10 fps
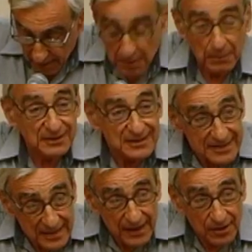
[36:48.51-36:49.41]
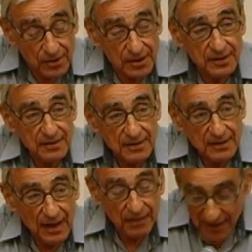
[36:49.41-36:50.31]
But statehood,
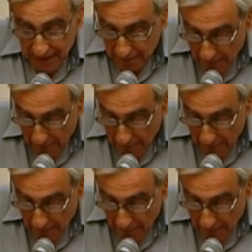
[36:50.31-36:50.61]
and then